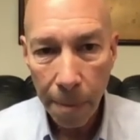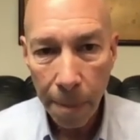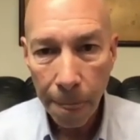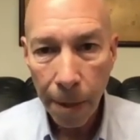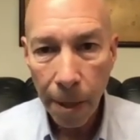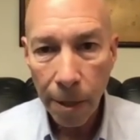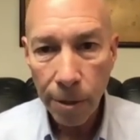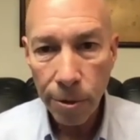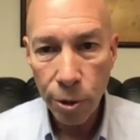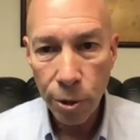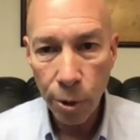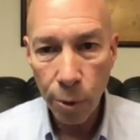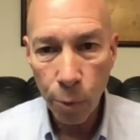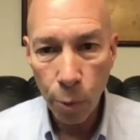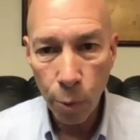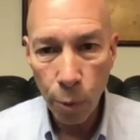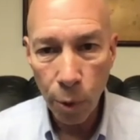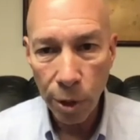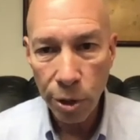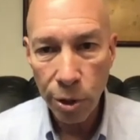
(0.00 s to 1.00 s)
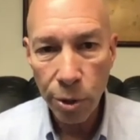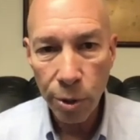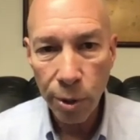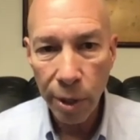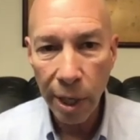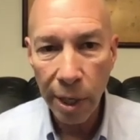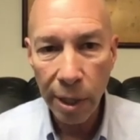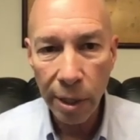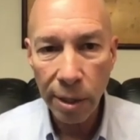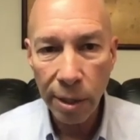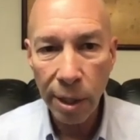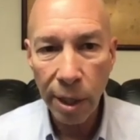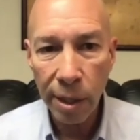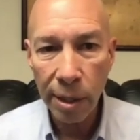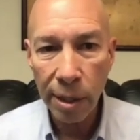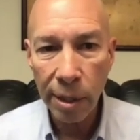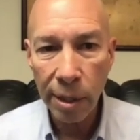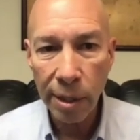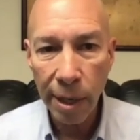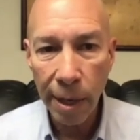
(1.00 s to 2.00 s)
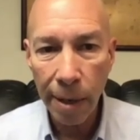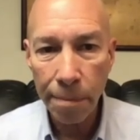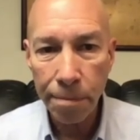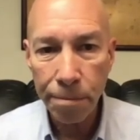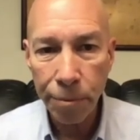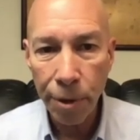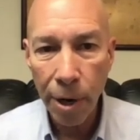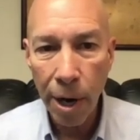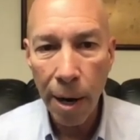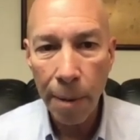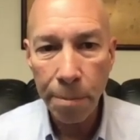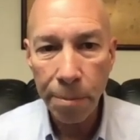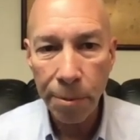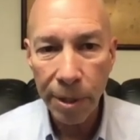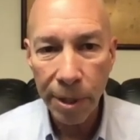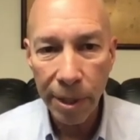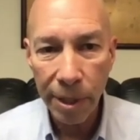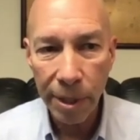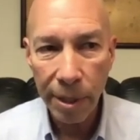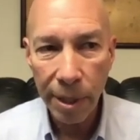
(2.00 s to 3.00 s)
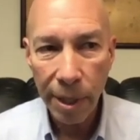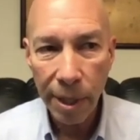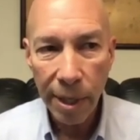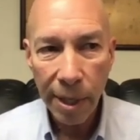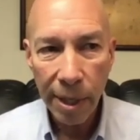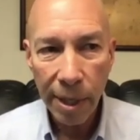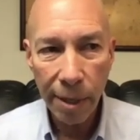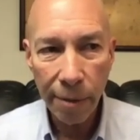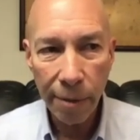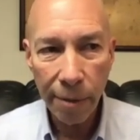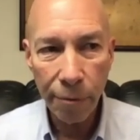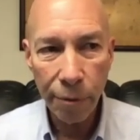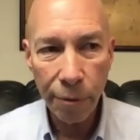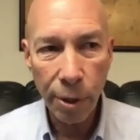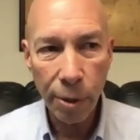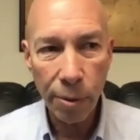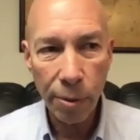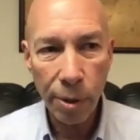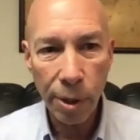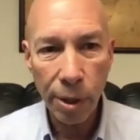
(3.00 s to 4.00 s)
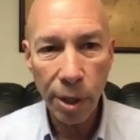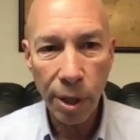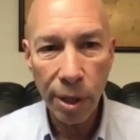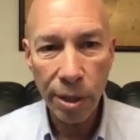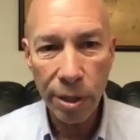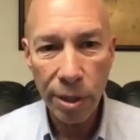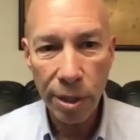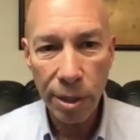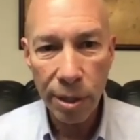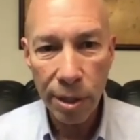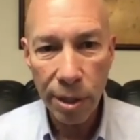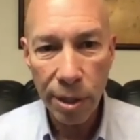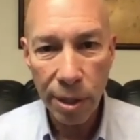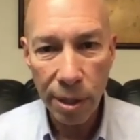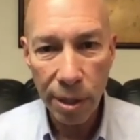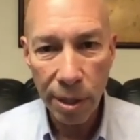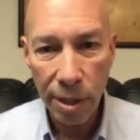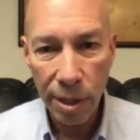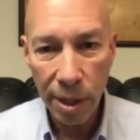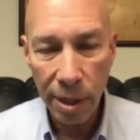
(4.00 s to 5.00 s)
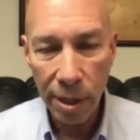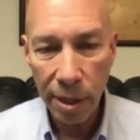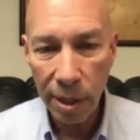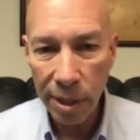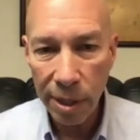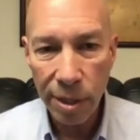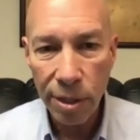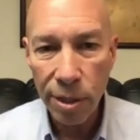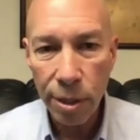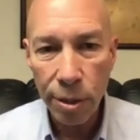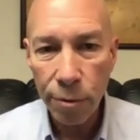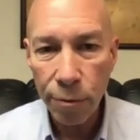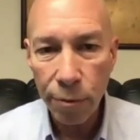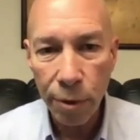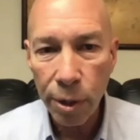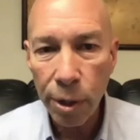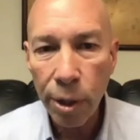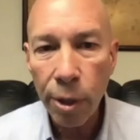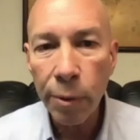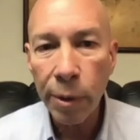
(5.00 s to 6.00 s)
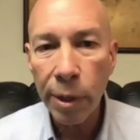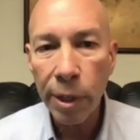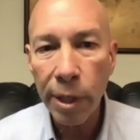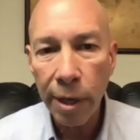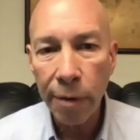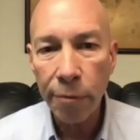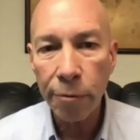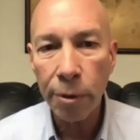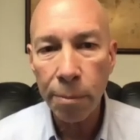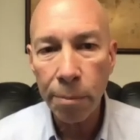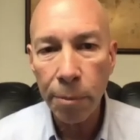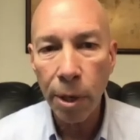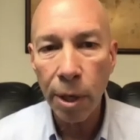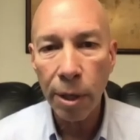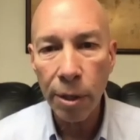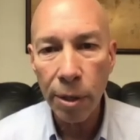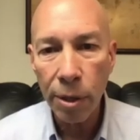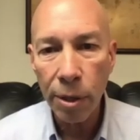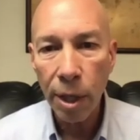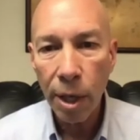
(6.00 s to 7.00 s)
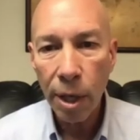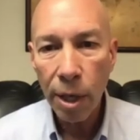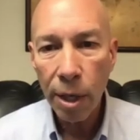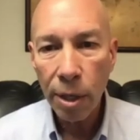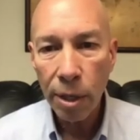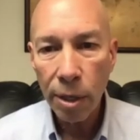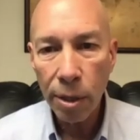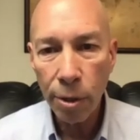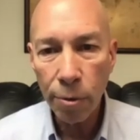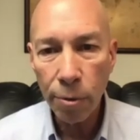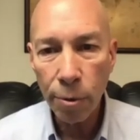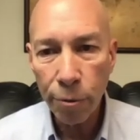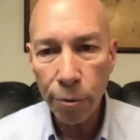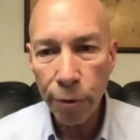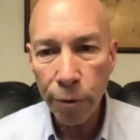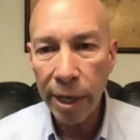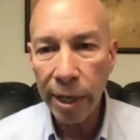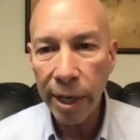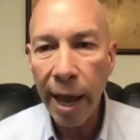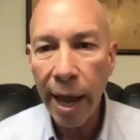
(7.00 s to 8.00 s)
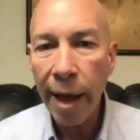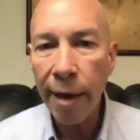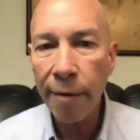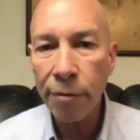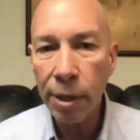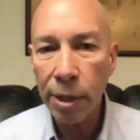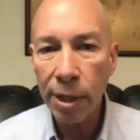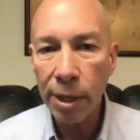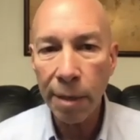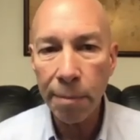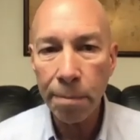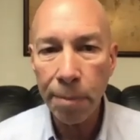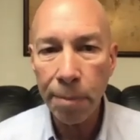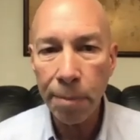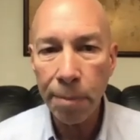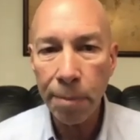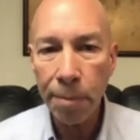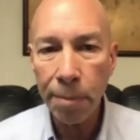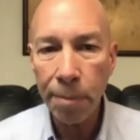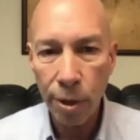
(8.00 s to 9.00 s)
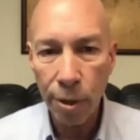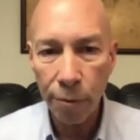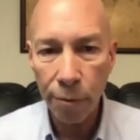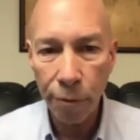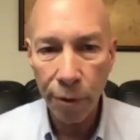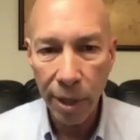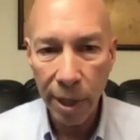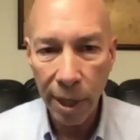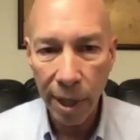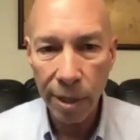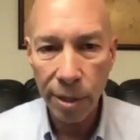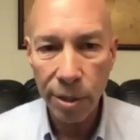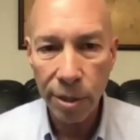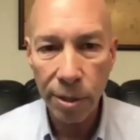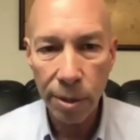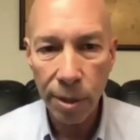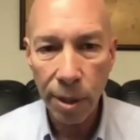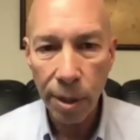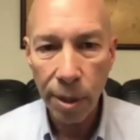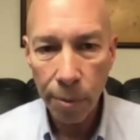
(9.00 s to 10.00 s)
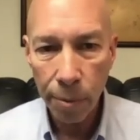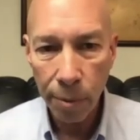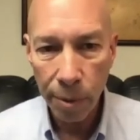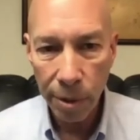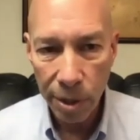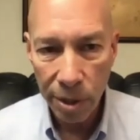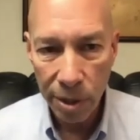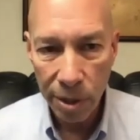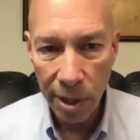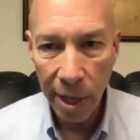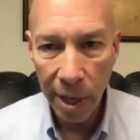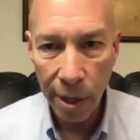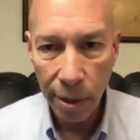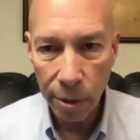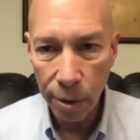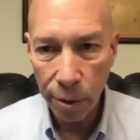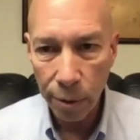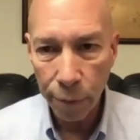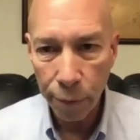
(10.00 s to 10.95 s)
So once you get it done at that property, even though the lease is renewing every month, you already have the lead paint certification, which is now good for